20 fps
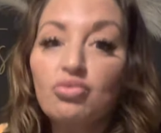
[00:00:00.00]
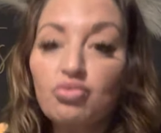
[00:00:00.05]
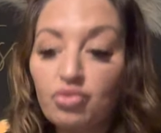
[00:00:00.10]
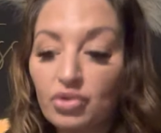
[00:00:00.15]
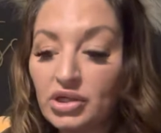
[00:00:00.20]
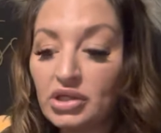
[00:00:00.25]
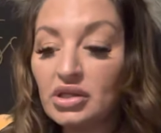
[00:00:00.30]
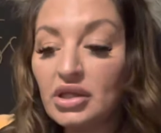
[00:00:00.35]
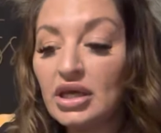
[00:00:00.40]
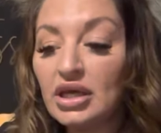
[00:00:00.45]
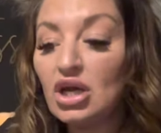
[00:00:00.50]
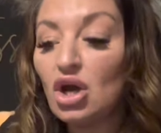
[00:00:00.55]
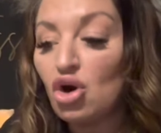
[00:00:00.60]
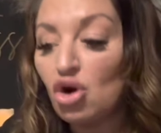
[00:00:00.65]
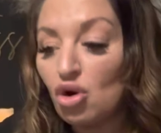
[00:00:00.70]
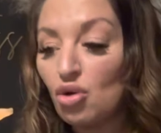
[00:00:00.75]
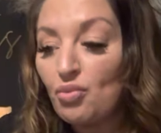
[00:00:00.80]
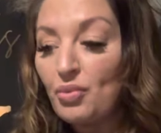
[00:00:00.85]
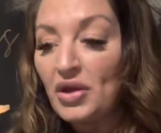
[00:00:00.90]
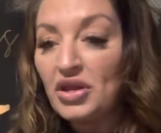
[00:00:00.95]
really
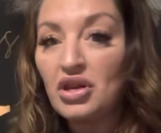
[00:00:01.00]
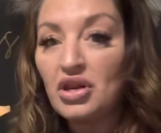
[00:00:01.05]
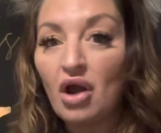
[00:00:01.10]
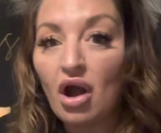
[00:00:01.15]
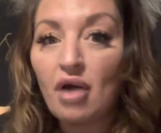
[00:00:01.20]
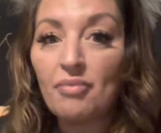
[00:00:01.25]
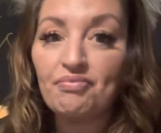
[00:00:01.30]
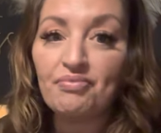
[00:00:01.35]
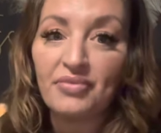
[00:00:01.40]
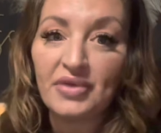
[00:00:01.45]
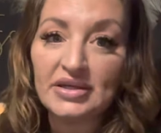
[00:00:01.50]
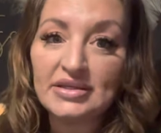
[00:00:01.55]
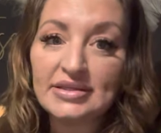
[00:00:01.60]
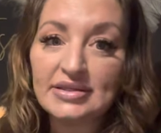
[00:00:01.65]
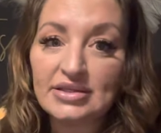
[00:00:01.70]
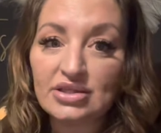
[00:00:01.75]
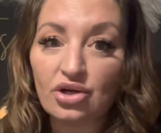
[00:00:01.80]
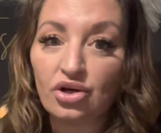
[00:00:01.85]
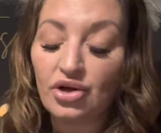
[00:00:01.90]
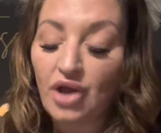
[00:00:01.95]
open up
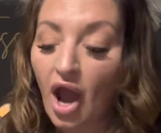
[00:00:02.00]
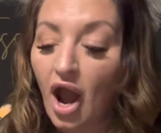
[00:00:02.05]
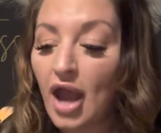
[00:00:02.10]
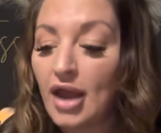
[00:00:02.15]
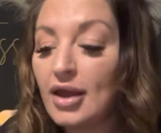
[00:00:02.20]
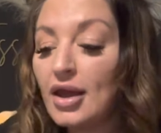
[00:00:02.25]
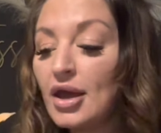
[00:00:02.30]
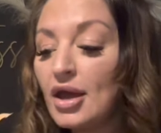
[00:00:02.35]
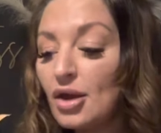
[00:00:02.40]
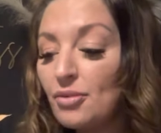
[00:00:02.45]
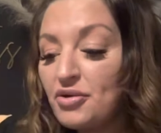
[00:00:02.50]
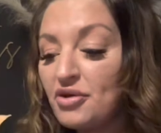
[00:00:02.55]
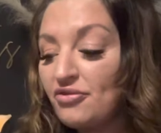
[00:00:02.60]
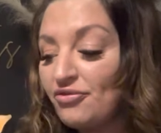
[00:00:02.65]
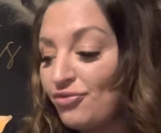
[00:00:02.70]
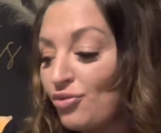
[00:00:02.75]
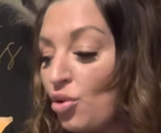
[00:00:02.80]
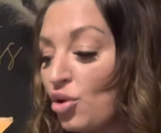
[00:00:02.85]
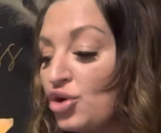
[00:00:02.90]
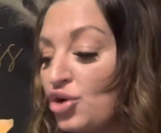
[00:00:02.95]
this third eye
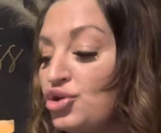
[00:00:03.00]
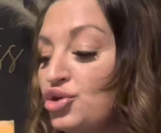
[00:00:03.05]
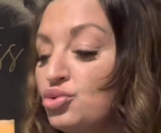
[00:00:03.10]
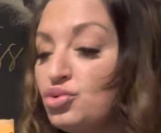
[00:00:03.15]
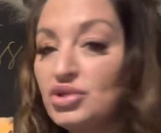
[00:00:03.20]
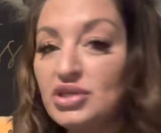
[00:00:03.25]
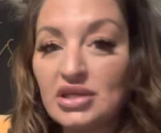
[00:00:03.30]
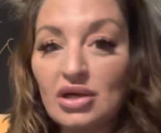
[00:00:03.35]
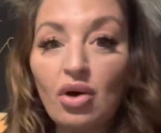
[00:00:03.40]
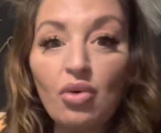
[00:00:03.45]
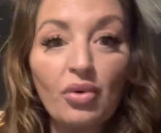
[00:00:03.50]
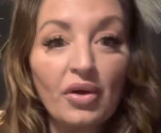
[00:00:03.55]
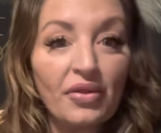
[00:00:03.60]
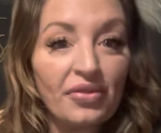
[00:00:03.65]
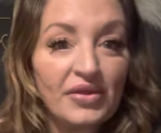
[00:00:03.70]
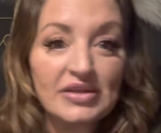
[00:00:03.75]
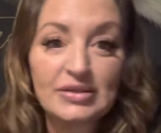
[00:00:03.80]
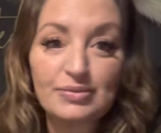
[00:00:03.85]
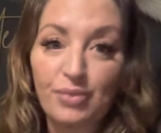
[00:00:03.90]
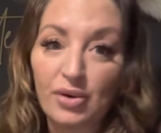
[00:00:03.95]
before you deal with
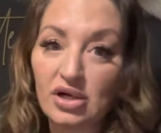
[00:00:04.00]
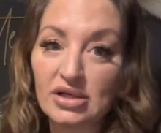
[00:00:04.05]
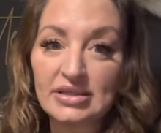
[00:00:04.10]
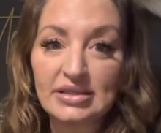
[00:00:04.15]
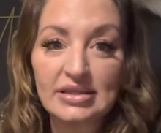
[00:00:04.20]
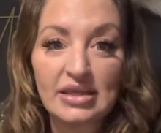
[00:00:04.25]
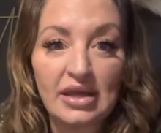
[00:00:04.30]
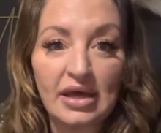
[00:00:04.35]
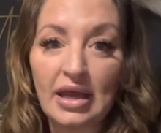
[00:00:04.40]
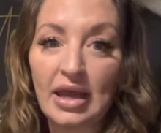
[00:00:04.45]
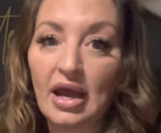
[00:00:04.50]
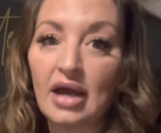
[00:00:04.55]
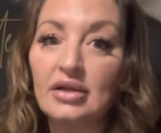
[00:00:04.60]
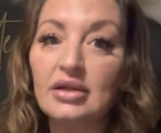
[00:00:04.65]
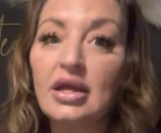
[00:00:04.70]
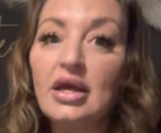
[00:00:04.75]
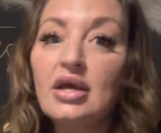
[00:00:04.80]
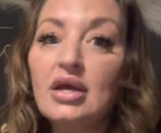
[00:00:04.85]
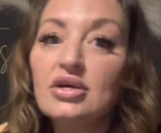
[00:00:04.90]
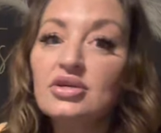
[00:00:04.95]
this person
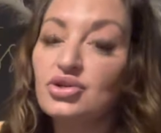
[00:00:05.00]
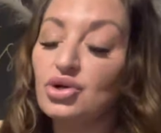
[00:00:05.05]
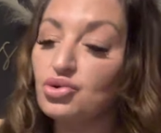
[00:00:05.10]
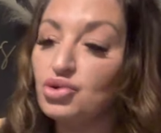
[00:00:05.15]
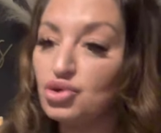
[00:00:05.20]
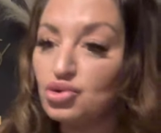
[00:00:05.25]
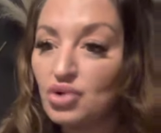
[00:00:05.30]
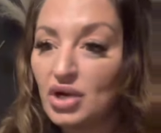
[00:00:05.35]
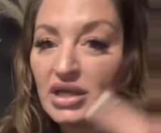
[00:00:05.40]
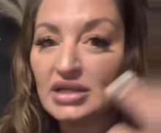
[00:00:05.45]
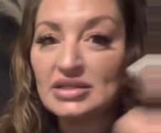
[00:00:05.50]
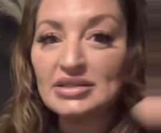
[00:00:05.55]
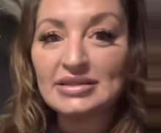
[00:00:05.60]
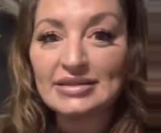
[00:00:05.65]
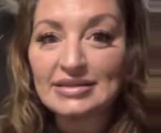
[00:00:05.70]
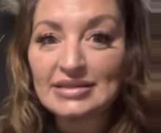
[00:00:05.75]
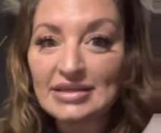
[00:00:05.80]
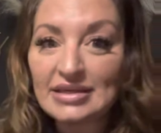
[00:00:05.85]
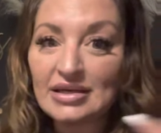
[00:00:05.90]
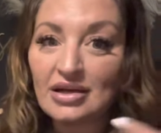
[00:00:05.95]
again so you can
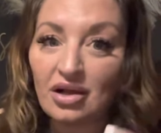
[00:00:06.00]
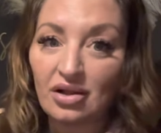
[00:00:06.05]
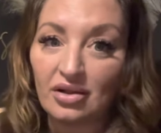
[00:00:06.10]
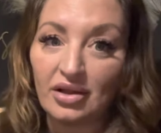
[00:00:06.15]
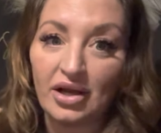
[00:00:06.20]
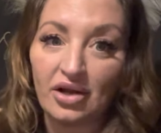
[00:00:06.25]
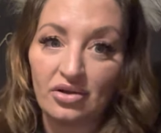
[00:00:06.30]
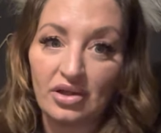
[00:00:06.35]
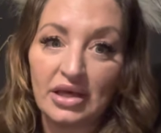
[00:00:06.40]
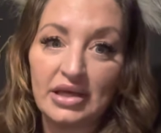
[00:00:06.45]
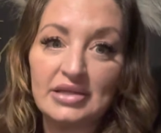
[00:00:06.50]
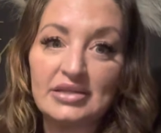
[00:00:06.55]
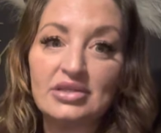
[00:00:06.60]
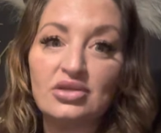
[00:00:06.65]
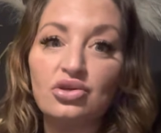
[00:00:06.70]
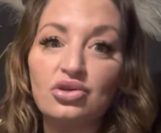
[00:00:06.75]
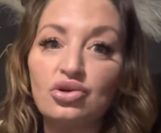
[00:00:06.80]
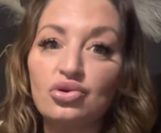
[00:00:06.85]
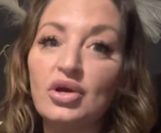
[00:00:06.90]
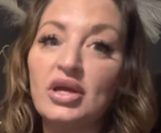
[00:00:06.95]
see clearly,
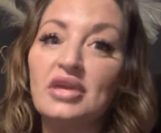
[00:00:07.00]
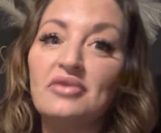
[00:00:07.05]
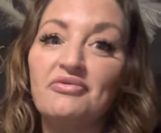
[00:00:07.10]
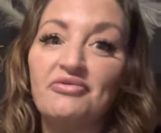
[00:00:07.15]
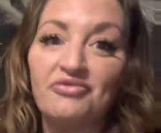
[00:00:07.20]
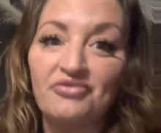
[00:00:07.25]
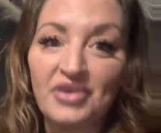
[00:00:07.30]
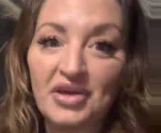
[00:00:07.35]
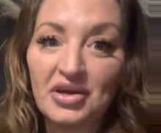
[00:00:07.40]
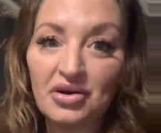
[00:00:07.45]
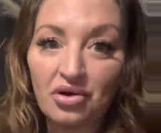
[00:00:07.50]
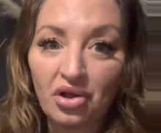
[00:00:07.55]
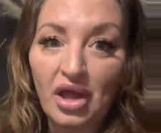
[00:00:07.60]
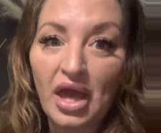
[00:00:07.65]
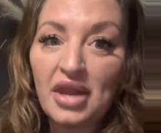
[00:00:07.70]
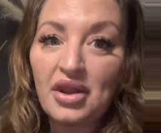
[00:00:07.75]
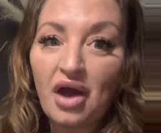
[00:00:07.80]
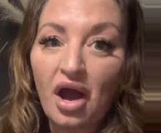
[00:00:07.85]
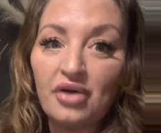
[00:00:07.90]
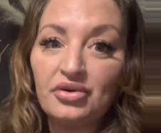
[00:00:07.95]
so you can feel
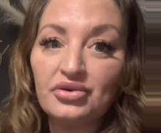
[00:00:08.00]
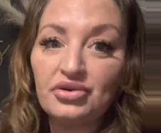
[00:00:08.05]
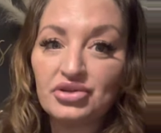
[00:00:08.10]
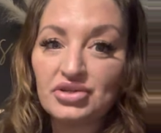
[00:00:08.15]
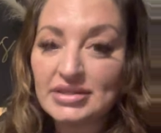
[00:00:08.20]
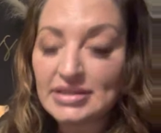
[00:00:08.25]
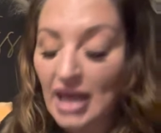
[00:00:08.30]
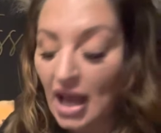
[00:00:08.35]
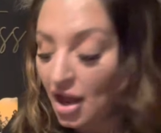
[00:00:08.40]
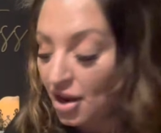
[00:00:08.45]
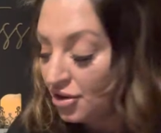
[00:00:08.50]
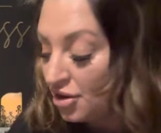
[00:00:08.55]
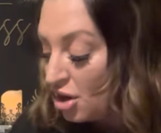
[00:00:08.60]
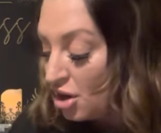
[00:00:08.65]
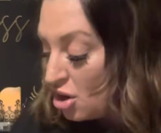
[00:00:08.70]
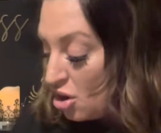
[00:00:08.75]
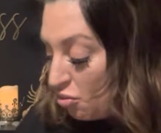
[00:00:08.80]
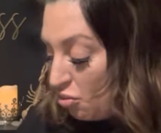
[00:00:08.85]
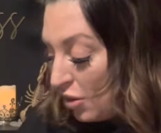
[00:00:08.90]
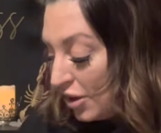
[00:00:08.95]
and understand
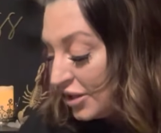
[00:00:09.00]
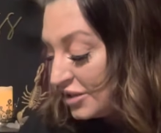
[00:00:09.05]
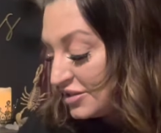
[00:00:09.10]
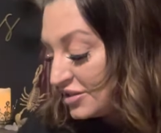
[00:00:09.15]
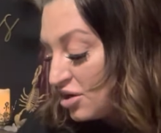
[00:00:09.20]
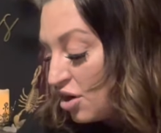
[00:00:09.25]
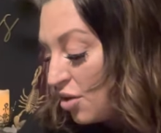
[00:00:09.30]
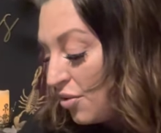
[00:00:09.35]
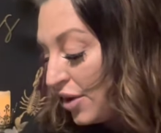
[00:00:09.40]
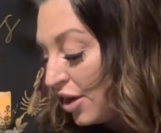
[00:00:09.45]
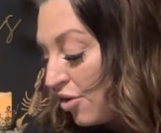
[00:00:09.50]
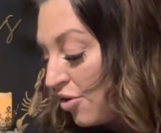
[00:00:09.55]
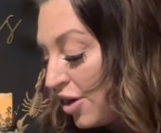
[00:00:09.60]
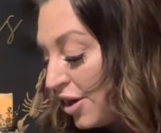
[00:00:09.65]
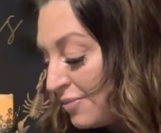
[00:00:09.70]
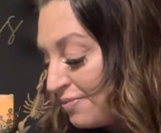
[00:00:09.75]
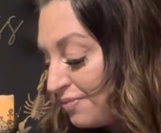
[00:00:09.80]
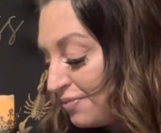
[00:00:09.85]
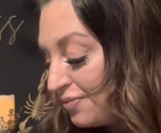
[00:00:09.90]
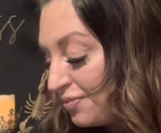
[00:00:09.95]
what is going
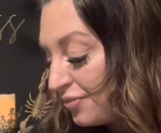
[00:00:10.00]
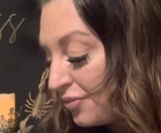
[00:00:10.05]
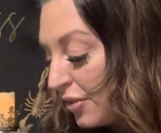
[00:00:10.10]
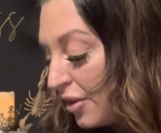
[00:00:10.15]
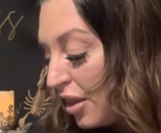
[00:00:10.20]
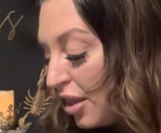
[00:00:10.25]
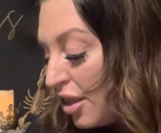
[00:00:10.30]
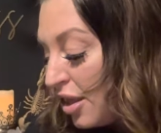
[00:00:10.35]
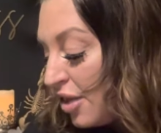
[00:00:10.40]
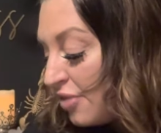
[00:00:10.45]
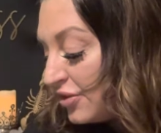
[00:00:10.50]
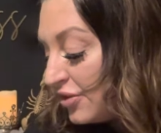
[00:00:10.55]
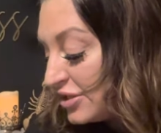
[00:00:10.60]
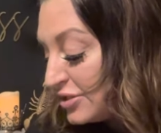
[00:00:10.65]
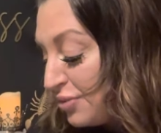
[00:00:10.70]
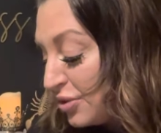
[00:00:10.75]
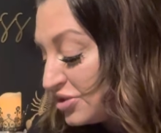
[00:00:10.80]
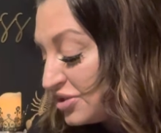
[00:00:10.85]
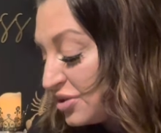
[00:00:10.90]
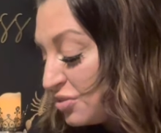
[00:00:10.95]
on. This
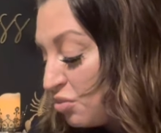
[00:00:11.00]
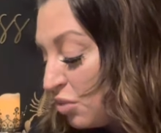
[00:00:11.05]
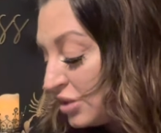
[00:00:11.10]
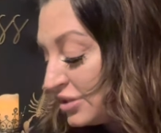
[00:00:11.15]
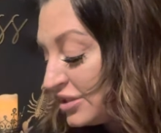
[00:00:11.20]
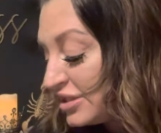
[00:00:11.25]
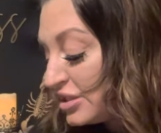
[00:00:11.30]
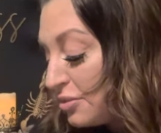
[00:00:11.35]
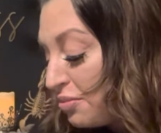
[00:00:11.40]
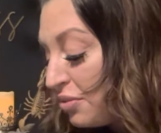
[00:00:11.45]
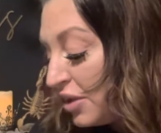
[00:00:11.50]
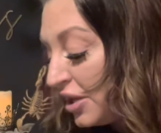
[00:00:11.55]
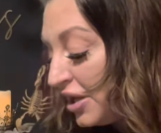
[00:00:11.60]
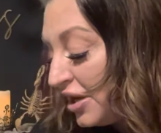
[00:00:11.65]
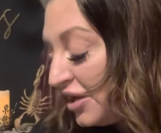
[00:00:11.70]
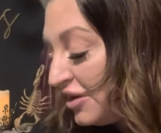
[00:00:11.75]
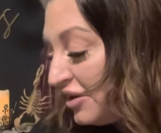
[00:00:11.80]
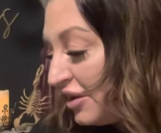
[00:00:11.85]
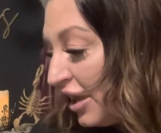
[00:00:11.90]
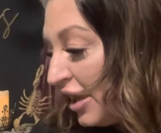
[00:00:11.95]
person wants to plan
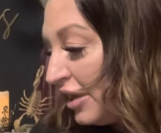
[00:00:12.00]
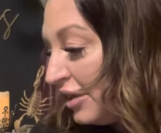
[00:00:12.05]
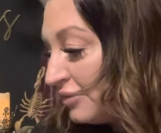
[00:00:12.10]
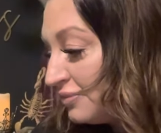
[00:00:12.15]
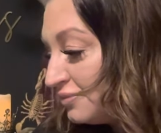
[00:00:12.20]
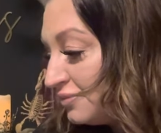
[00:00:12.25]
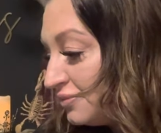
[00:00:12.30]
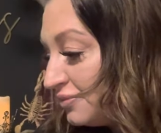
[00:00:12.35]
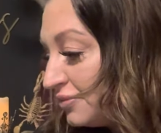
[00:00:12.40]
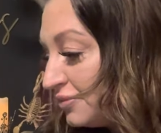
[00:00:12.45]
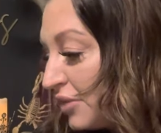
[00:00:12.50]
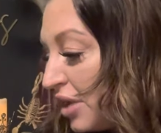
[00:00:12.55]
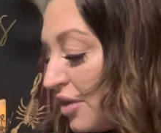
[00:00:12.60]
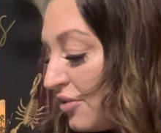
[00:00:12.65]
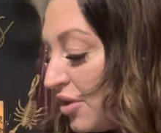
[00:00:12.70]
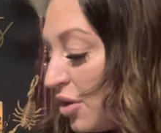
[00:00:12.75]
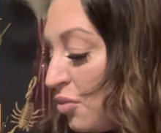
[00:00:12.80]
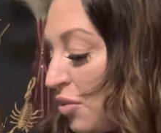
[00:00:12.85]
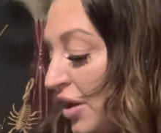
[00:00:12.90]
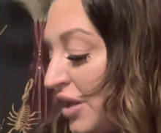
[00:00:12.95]
a date.
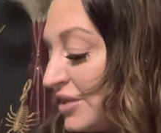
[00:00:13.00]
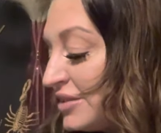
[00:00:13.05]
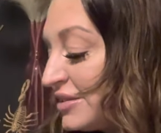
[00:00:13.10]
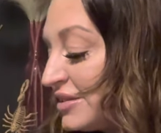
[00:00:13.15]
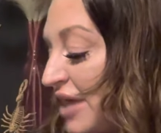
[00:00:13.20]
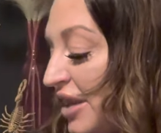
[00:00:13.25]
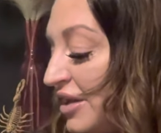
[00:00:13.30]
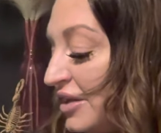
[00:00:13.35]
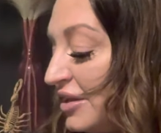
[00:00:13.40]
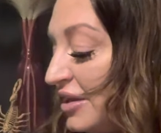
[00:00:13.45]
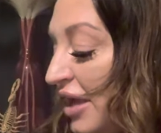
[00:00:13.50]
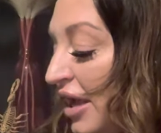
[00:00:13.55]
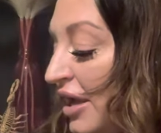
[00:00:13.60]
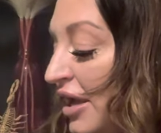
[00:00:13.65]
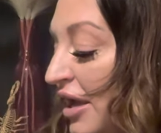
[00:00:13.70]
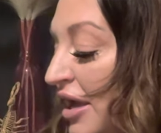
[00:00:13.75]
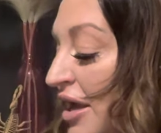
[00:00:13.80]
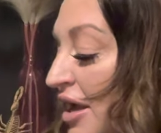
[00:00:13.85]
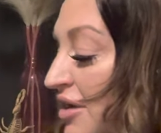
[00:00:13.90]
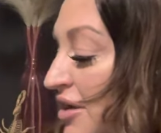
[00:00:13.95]
They want to set a
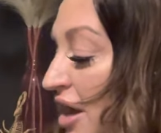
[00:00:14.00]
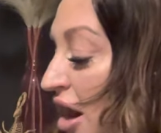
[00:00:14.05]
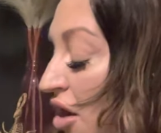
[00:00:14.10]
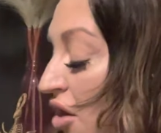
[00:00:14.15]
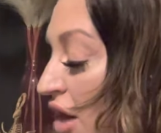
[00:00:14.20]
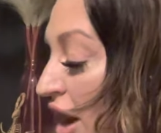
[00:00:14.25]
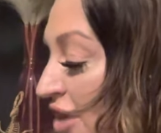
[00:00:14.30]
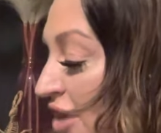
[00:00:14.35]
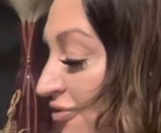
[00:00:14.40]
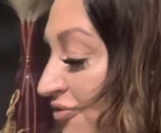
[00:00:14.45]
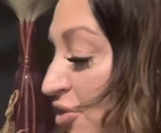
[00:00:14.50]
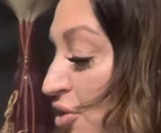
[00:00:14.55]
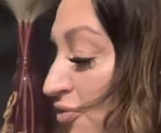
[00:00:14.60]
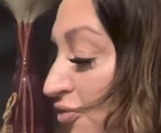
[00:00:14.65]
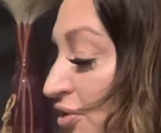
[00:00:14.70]
date. Now, I feel